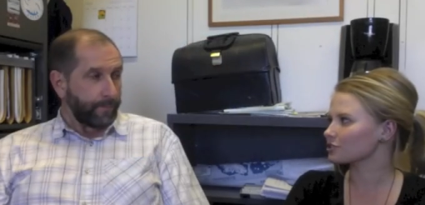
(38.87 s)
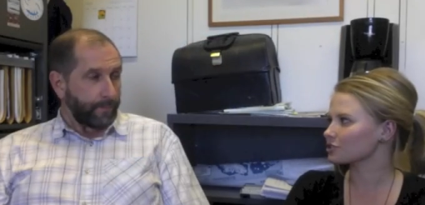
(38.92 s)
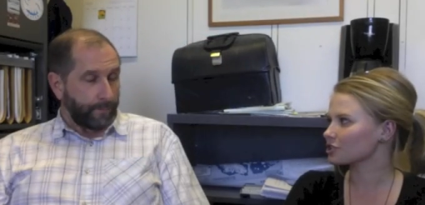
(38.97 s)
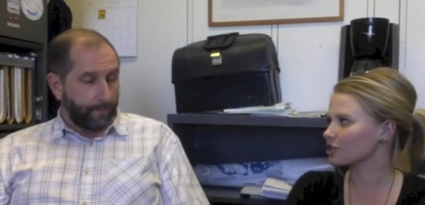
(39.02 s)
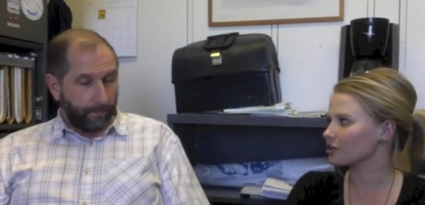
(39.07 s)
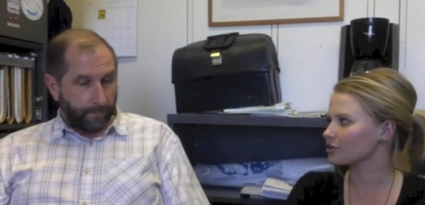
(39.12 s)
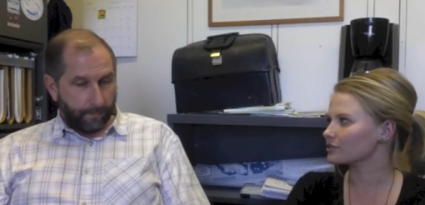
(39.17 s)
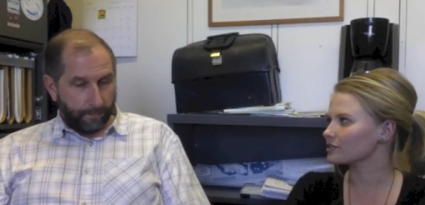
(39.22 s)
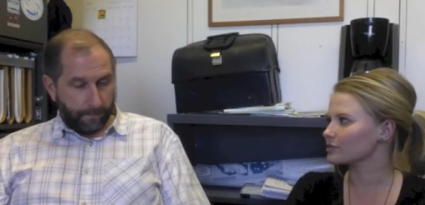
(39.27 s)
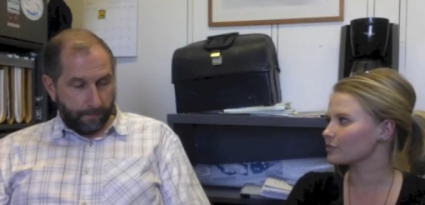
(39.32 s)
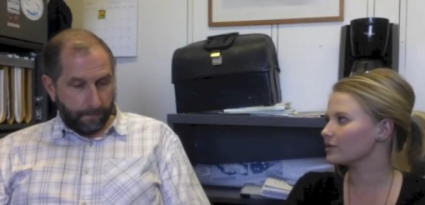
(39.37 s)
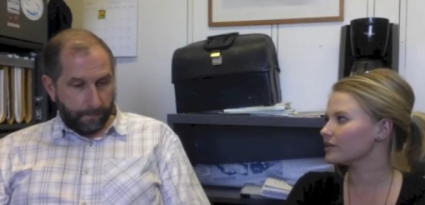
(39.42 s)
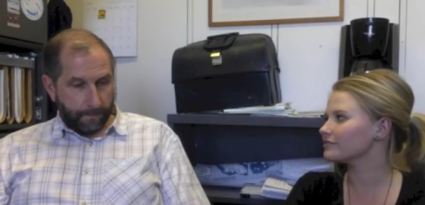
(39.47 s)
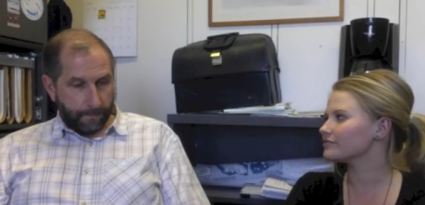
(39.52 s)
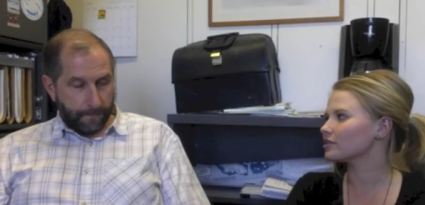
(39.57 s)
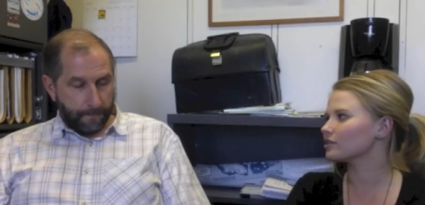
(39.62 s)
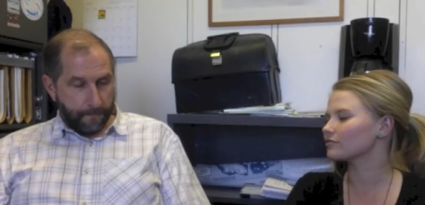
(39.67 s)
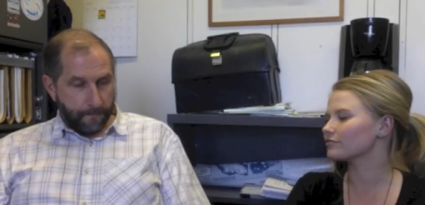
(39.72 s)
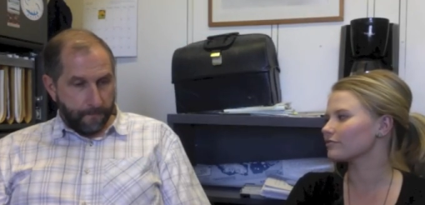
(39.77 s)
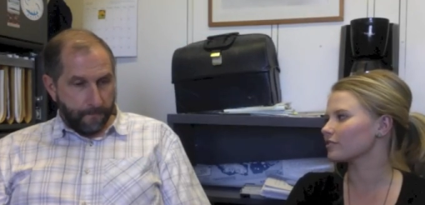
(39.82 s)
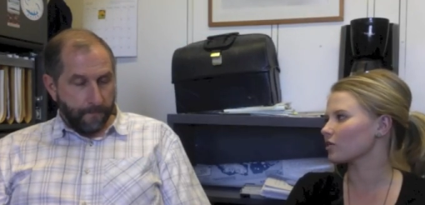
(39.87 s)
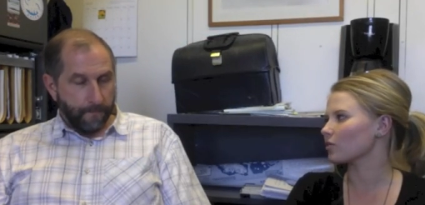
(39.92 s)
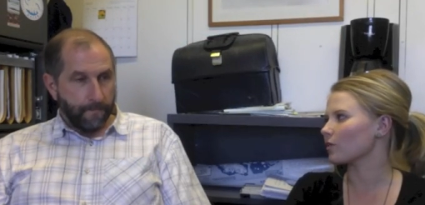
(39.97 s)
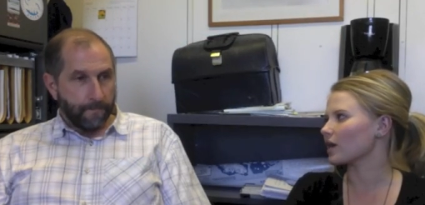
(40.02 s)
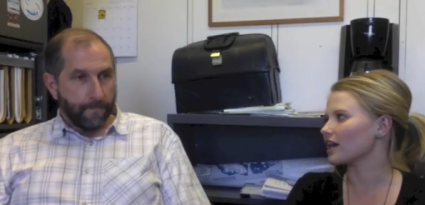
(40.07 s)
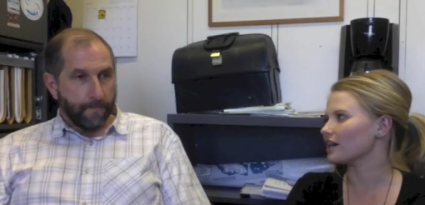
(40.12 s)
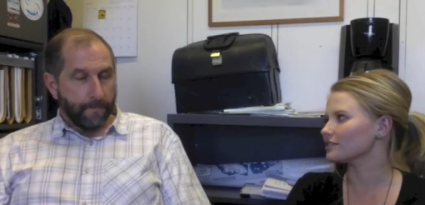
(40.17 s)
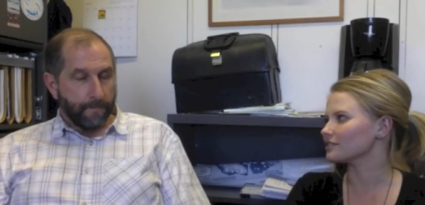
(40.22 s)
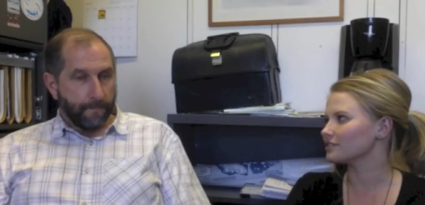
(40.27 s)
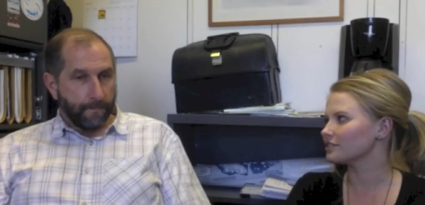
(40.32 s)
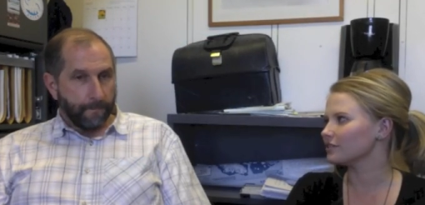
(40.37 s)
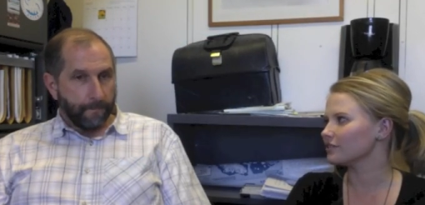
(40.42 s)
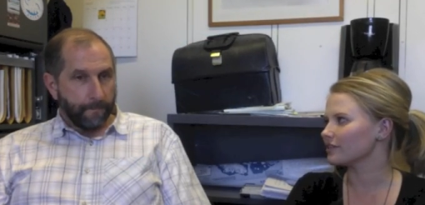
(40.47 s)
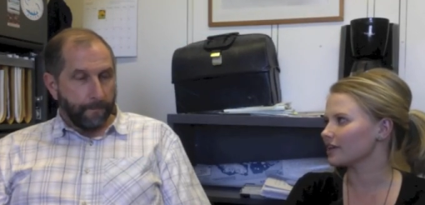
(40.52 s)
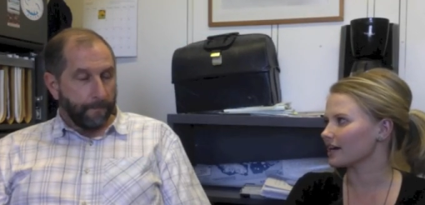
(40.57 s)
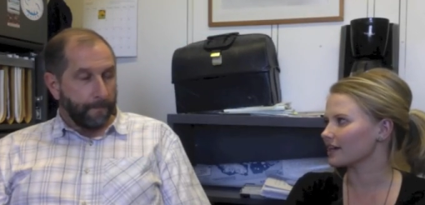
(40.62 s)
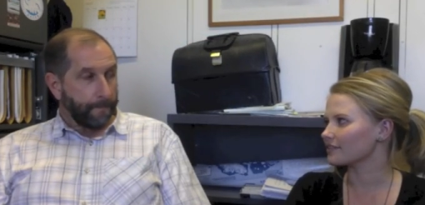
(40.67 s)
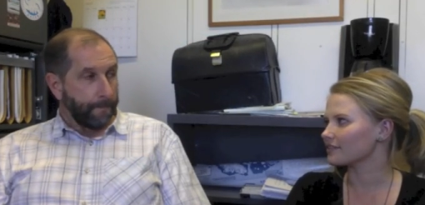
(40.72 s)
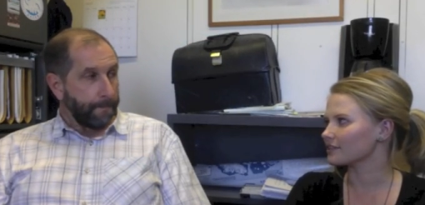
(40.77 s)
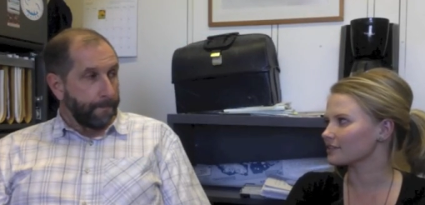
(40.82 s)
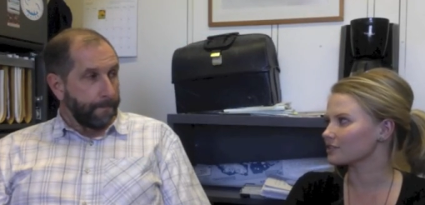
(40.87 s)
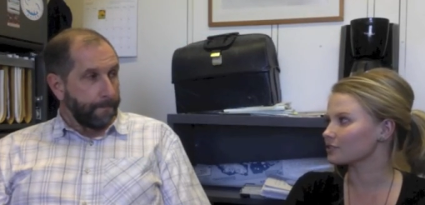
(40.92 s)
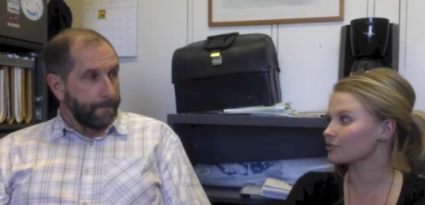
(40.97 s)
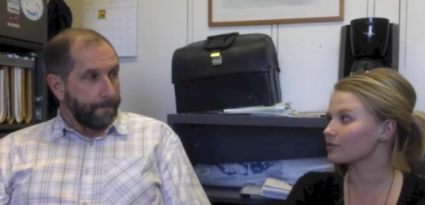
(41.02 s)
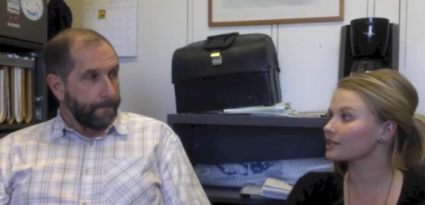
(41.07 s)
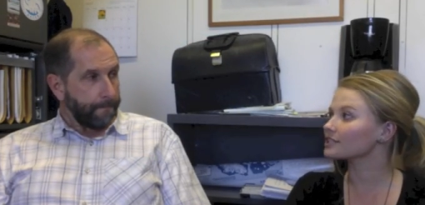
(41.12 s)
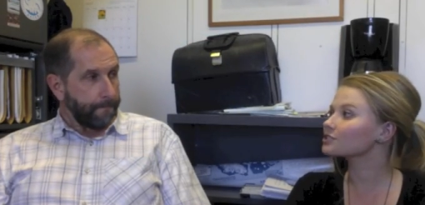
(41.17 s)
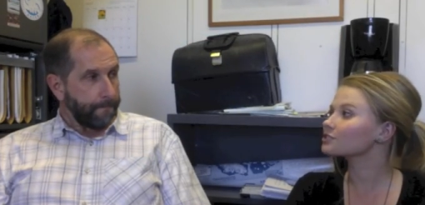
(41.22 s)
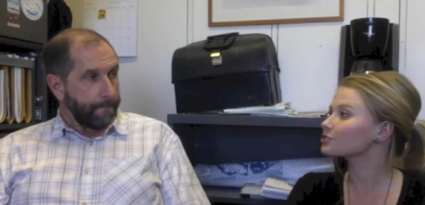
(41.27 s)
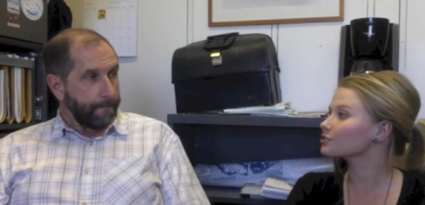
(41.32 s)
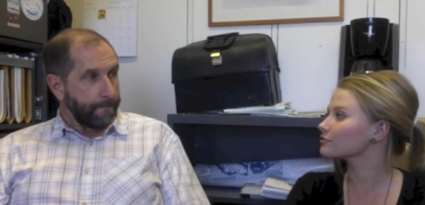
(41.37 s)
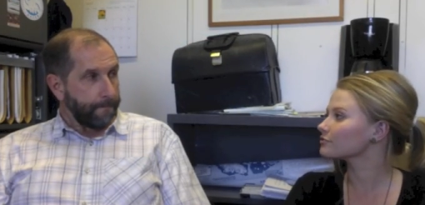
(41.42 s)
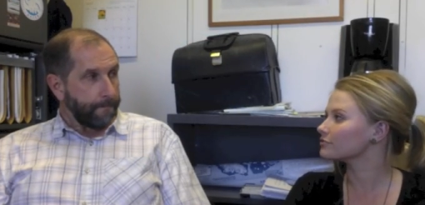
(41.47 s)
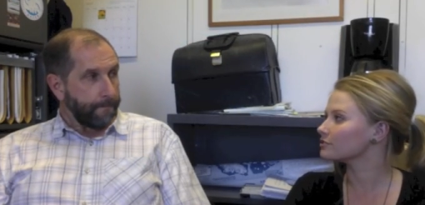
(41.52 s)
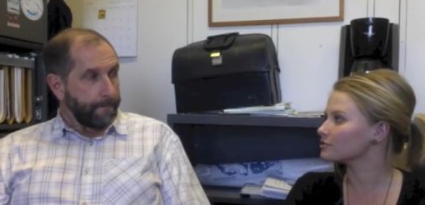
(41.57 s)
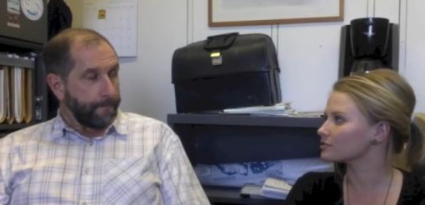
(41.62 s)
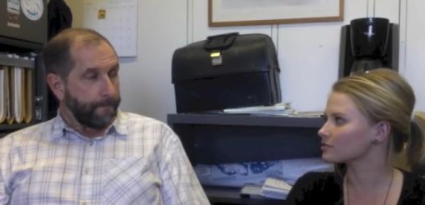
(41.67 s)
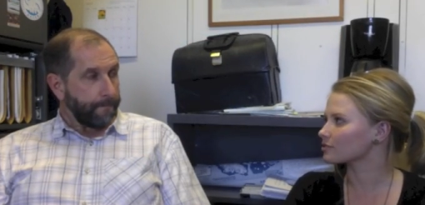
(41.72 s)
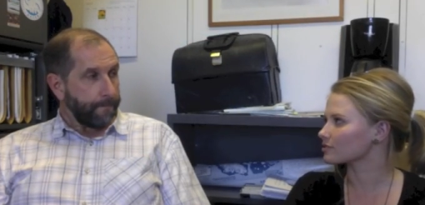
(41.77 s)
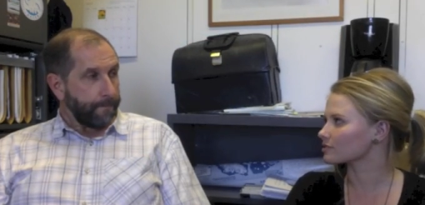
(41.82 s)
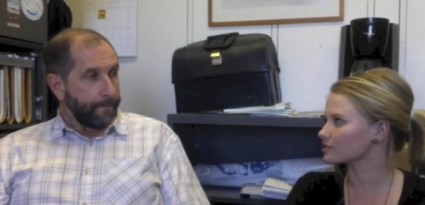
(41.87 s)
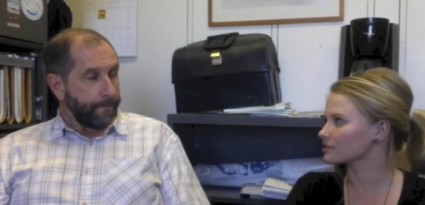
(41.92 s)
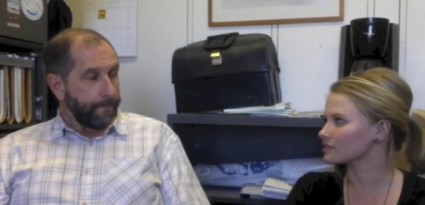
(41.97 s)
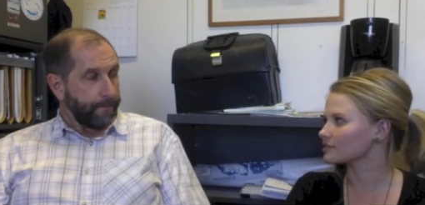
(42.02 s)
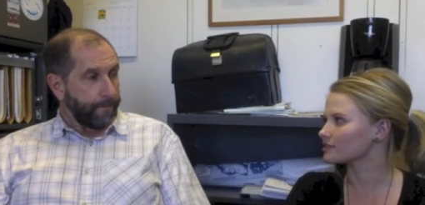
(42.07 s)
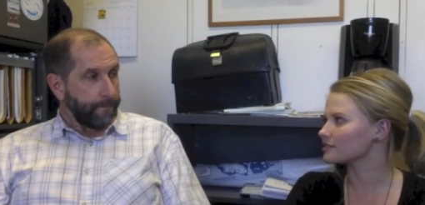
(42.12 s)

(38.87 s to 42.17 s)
Speaker 1: shows, and we've known for a while too, that the terrestrial food sources